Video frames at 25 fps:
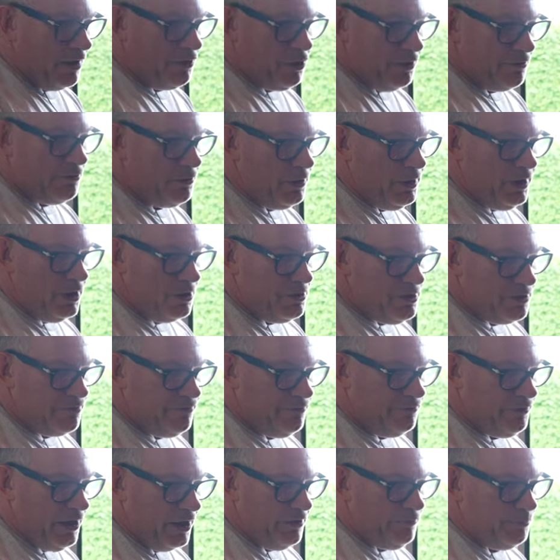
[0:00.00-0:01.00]
I've got three of those
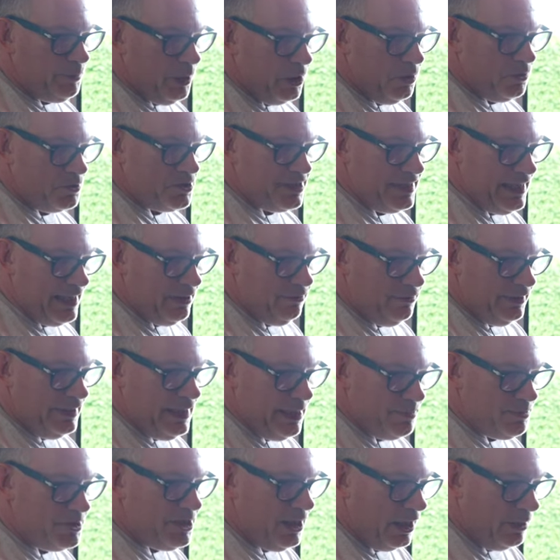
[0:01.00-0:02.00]
five bolts now
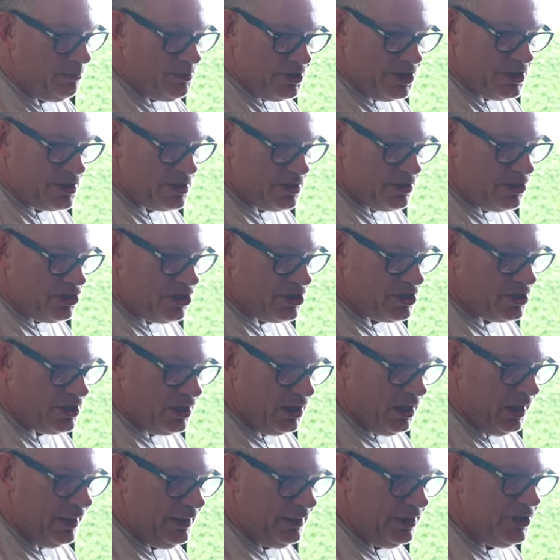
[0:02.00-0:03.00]
nipped up just, just
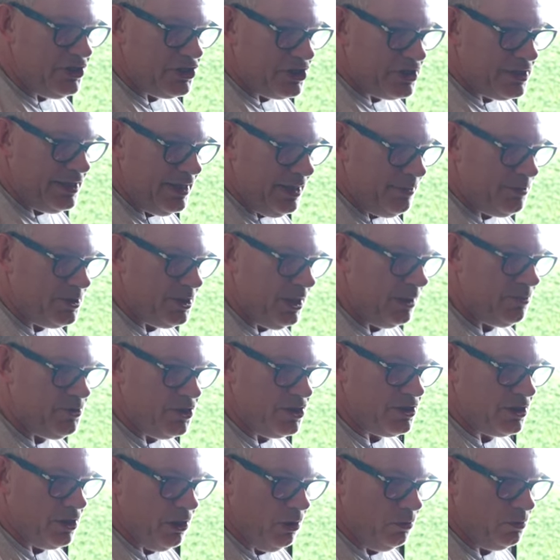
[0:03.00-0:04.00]
slightly, just nipped up
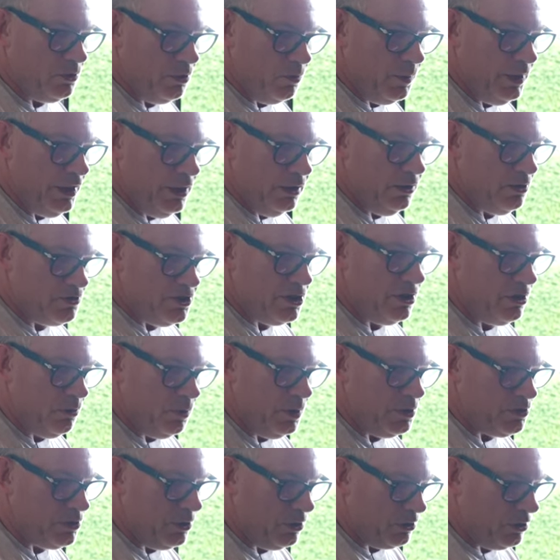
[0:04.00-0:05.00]
just to hold the wheel on so the
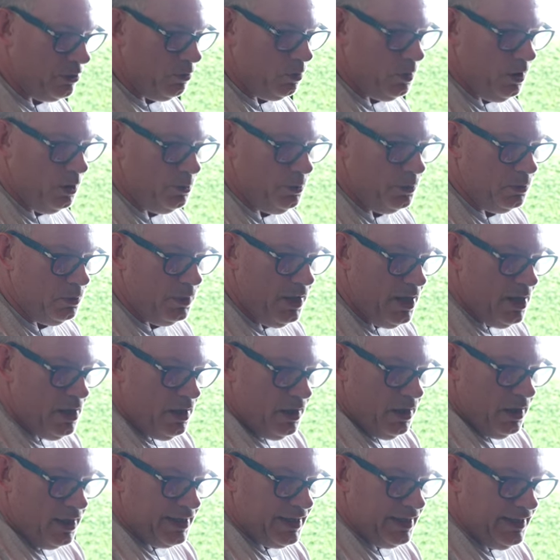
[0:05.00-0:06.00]
wheel's not going to wobble.
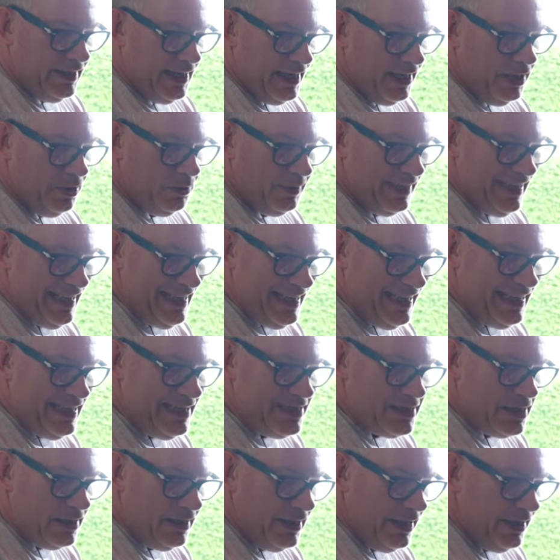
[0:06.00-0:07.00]
I can now
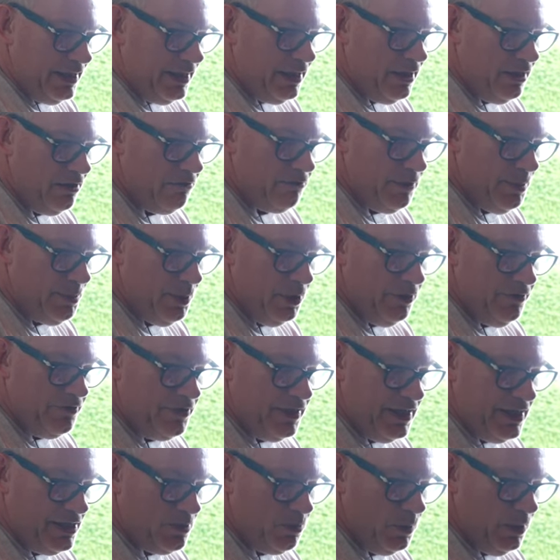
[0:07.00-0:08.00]
easily remove
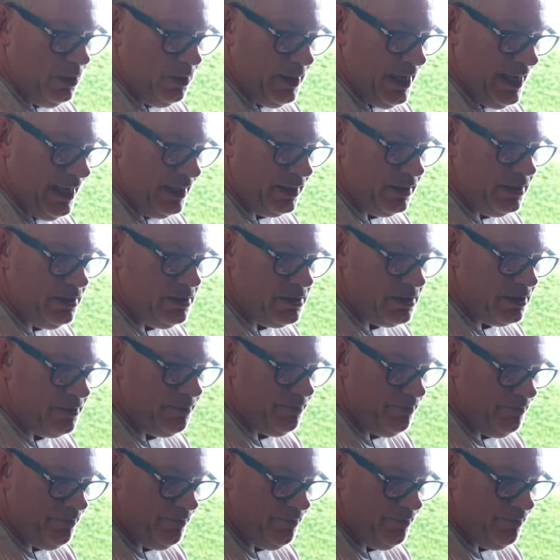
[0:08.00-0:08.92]
these wheel hangers.